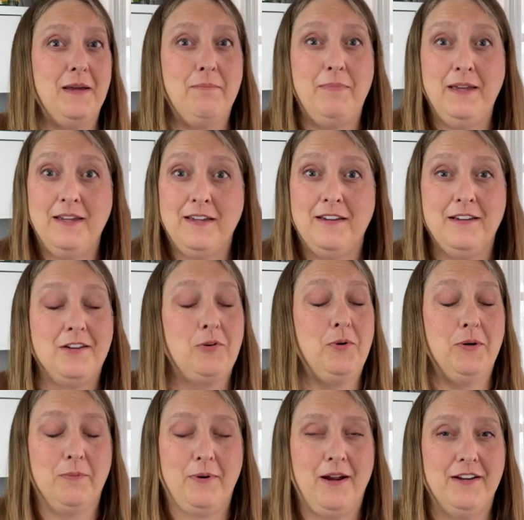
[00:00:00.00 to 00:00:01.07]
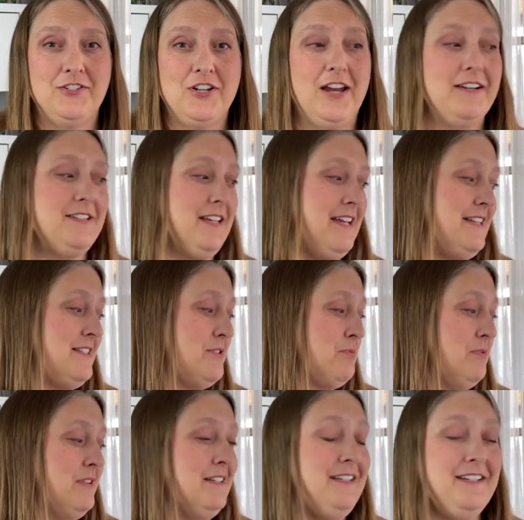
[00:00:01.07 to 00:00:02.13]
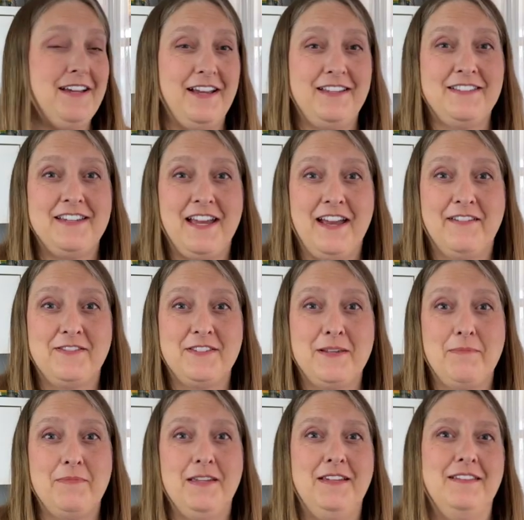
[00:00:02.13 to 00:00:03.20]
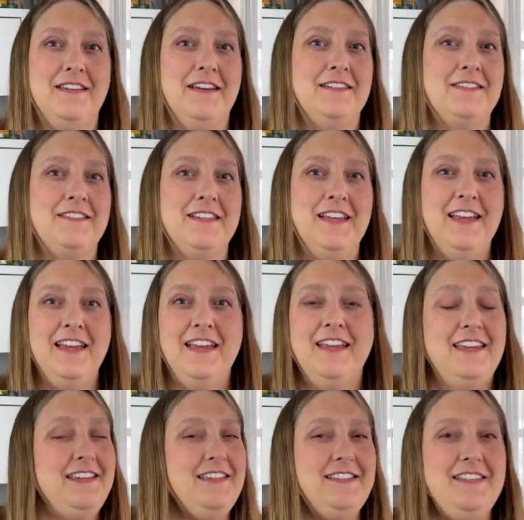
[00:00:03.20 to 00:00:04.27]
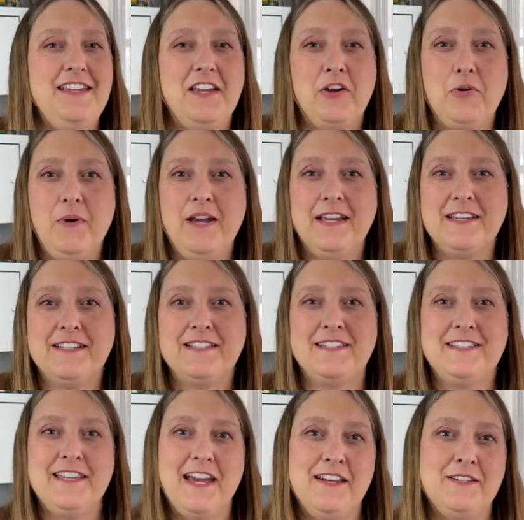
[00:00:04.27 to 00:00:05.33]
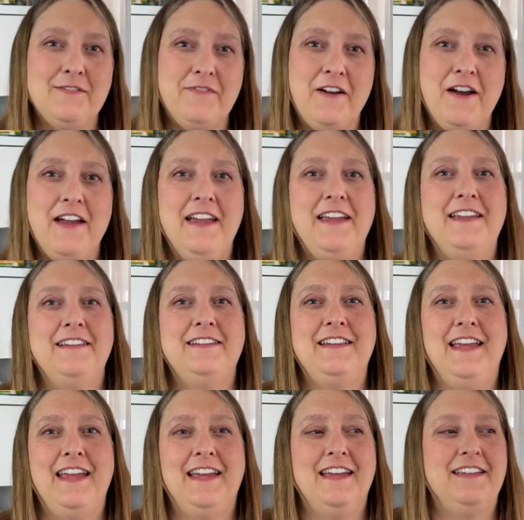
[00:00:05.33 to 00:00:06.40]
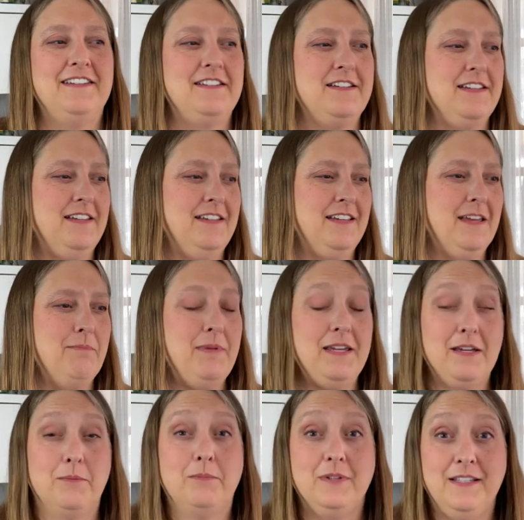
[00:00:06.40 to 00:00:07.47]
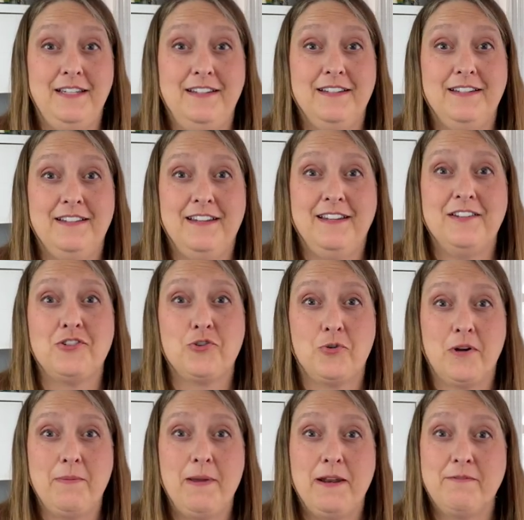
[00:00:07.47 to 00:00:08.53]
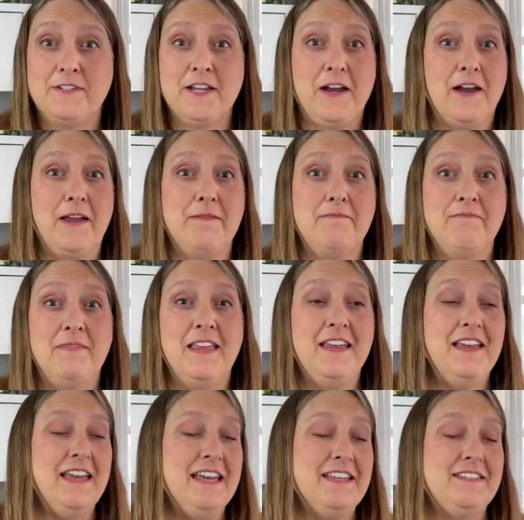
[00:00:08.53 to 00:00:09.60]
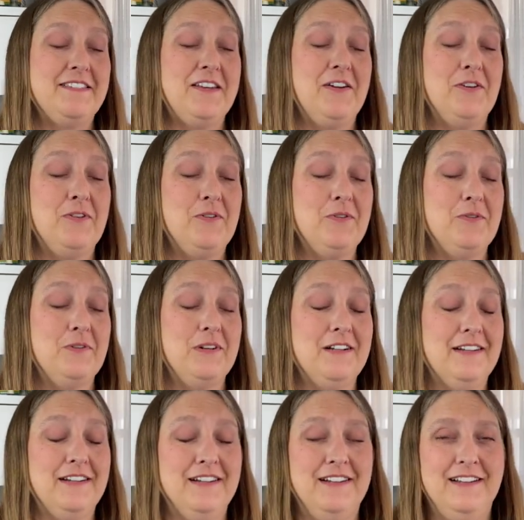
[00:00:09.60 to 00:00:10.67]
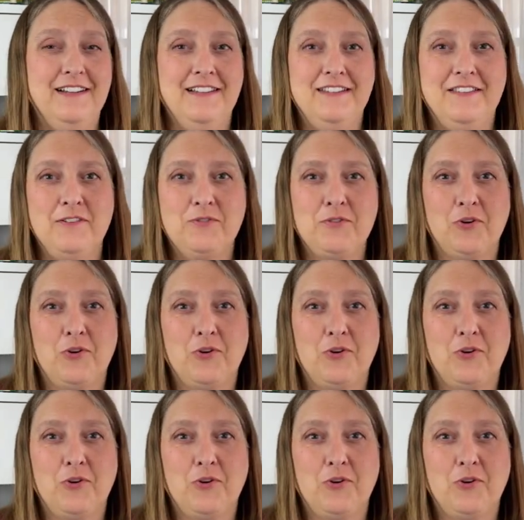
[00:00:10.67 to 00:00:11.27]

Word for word: big quilt project, it's really nice to have something that's easy and quick and satisfying and can be completed in a short amount of time. So those are